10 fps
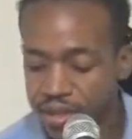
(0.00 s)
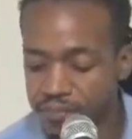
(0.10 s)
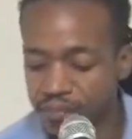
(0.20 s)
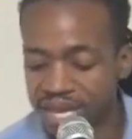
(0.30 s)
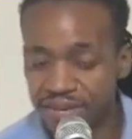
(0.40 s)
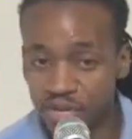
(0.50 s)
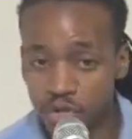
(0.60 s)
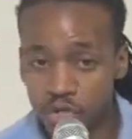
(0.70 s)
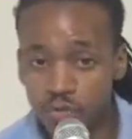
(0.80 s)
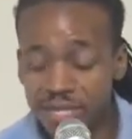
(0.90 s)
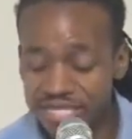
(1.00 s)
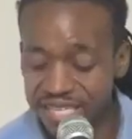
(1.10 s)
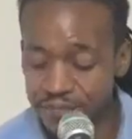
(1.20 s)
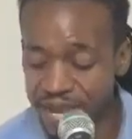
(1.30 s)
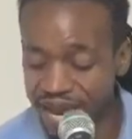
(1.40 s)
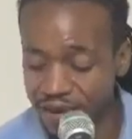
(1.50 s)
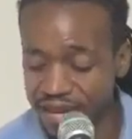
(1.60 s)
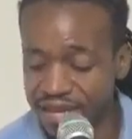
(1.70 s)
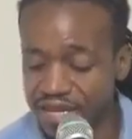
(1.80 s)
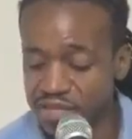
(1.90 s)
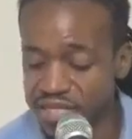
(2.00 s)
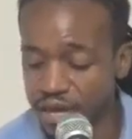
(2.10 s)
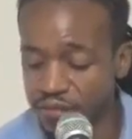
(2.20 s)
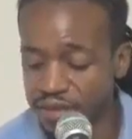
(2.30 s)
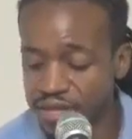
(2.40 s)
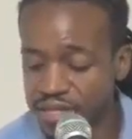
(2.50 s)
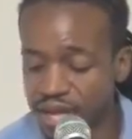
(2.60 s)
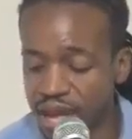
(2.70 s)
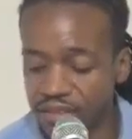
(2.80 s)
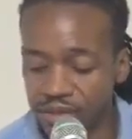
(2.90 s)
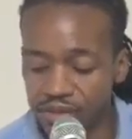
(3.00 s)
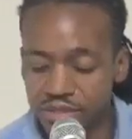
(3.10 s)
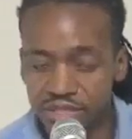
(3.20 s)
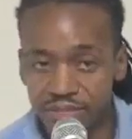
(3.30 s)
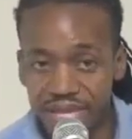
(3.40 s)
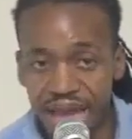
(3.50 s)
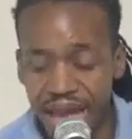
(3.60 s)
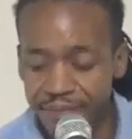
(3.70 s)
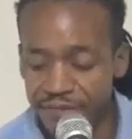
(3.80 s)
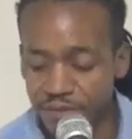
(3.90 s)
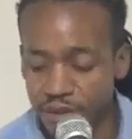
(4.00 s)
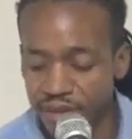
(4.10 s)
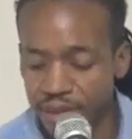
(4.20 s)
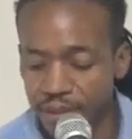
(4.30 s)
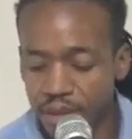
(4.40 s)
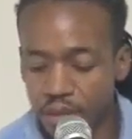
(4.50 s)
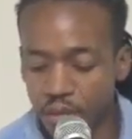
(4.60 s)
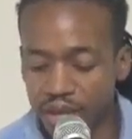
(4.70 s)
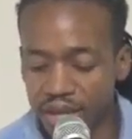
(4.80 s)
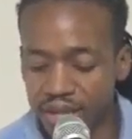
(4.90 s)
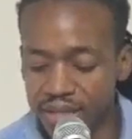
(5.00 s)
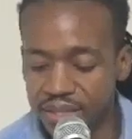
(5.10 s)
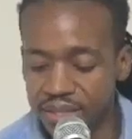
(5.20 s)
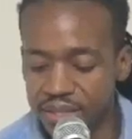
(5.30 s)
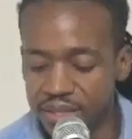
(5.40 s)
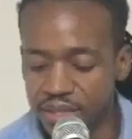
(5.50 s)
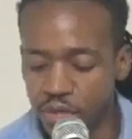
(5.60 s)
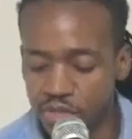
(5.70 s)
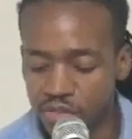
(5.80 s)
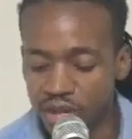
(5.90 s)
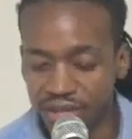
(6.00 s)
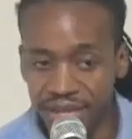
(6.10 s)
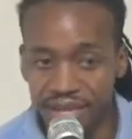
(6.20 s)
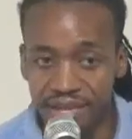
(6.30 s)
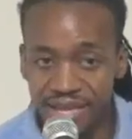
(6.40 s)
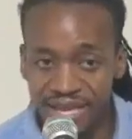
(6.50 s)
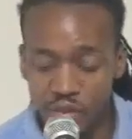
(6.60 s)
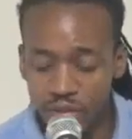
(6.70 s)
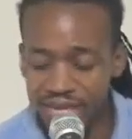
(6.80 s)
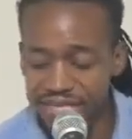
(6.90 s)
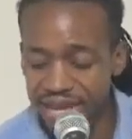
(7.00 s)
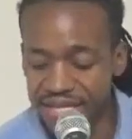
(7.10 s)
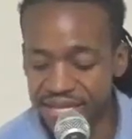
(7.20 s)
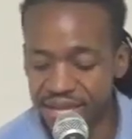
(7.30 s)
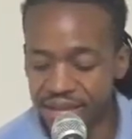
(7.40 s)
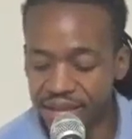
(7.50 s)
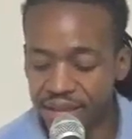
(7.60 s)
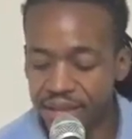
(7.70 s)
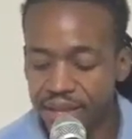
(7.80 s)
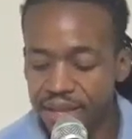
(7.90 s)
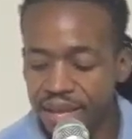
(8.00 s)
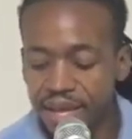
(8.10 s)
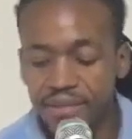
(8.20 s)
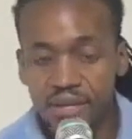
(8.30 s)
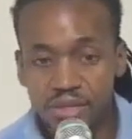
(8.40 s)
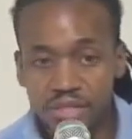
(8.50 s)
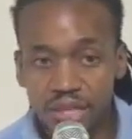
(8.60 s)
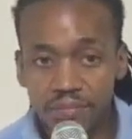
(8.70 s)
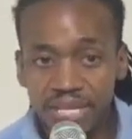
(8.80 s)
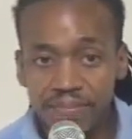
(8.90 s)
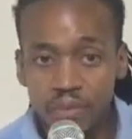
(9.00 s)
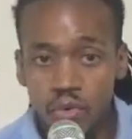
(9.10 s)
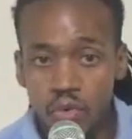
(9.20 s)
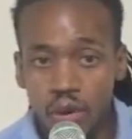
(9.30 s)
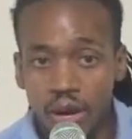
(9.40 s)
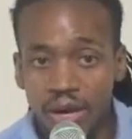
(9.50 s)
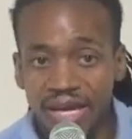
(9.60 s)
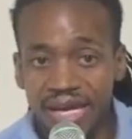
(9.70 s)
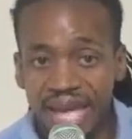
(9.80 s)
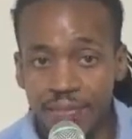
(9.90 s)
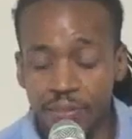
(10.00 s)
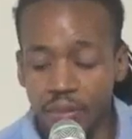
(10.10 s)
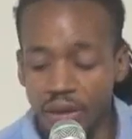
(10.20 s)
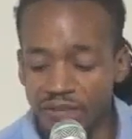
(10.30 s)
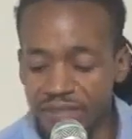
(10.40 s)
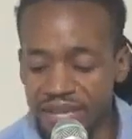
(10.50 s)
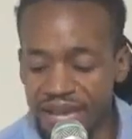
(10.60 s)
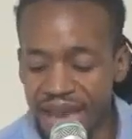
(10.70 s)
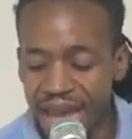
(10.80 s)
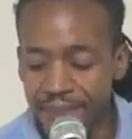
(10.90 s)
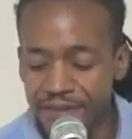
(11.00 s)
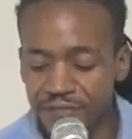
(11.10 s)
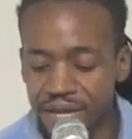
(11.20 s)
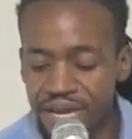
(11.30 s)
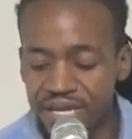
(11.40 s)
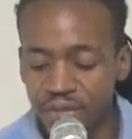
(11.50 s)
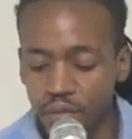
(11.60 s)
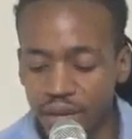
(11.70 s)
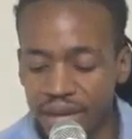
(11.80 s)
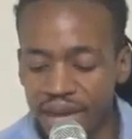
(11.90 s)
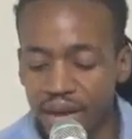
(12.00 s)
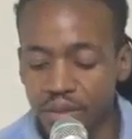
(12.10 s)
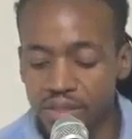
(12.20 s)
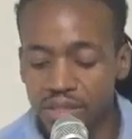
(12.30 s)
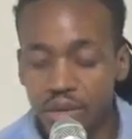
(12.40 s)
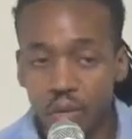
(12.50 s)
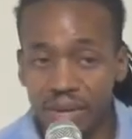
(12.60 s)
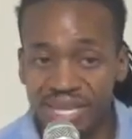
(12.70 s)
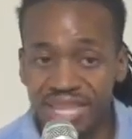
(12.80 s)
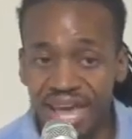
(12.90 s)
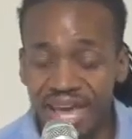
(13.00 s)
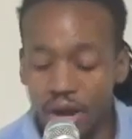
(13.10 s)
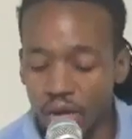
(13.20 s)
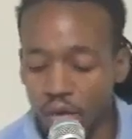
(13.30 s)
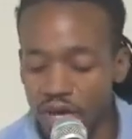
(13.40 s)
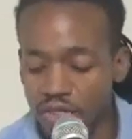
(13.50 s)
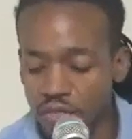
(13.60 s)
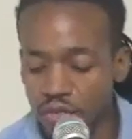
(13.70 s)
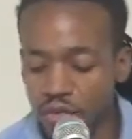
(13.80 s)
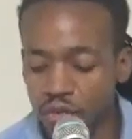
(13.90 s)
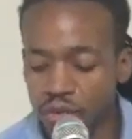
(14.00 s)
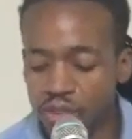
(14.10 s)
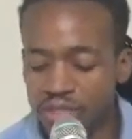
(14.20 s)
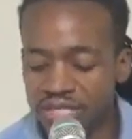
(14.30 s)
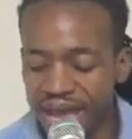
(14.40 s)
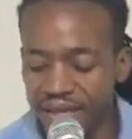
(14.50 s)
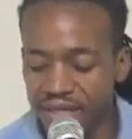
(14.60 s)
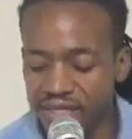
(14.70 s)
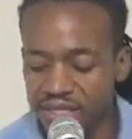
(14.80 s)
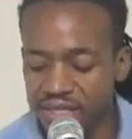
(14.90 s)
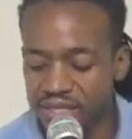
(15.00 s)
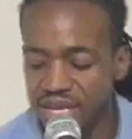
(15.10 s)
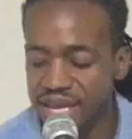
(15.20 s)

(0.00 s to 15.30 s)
Maybe you're too busy comparing yourself to others to be happy for them when you're struggling. You get the idea. And there are some people who are incapable of being happy for anyone else when they are going through challenges.